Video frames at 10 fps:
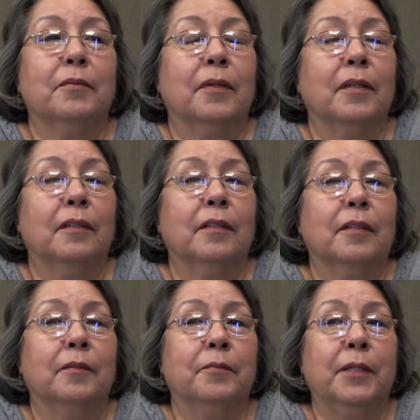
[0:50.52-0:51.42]
Uh,
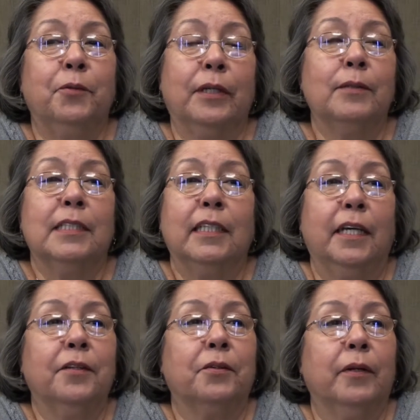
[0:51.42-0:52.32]
um, and when I was in the
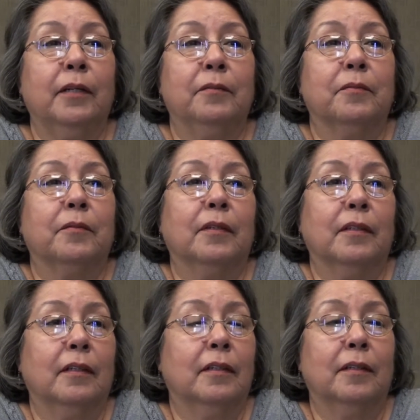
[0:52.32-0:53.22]
eighth grade,
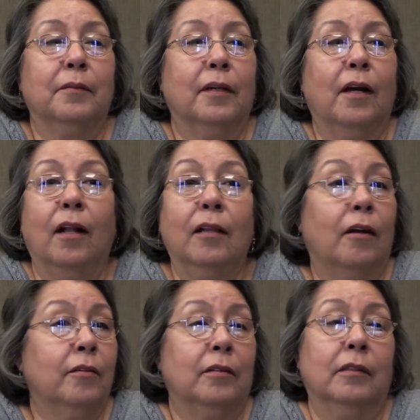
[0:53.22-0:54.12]
uh, all
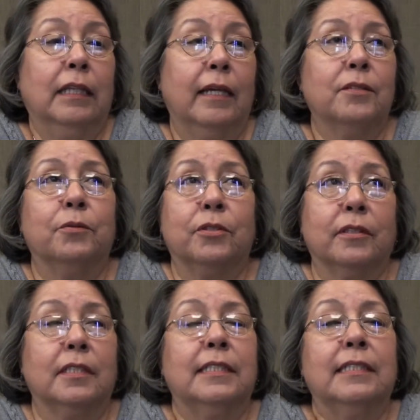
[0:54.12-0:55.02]
our class, which
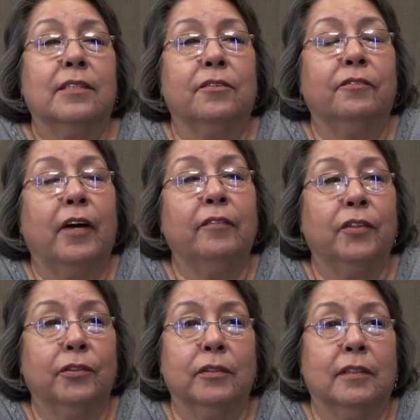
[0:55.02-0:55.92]
consisted of five
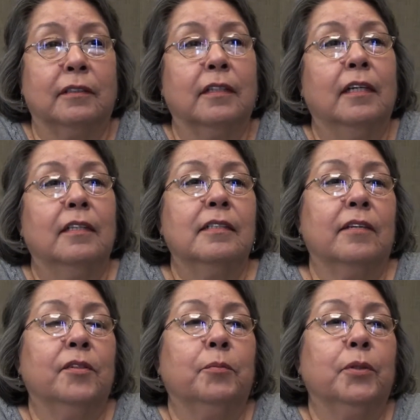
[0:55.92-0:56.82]
girls and
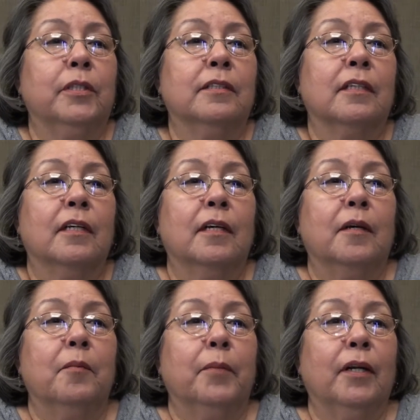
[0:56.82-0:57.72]
seven boys,
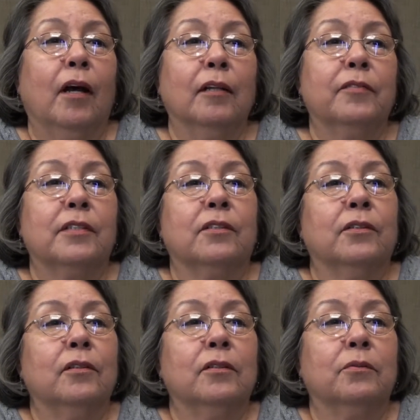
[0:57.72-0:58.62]
but all of us
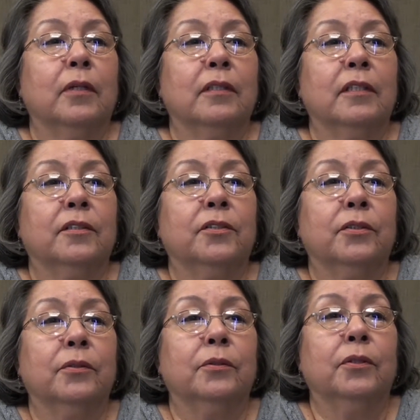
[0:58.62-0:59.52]
girls wanted
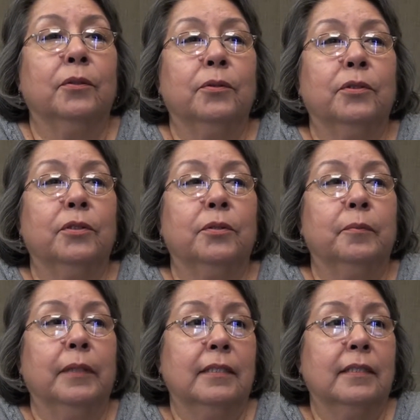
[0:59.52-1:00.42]
to go to
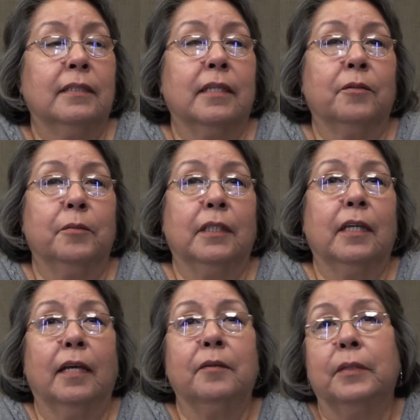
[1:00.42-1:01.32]
Blessed Sacrament
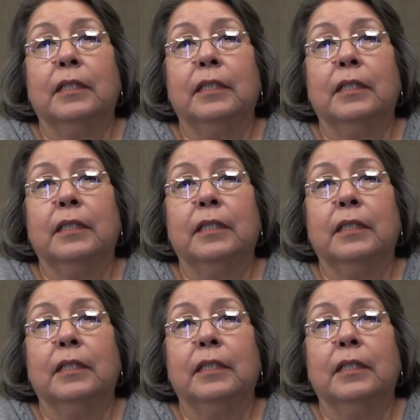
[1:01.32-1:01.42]
Academy.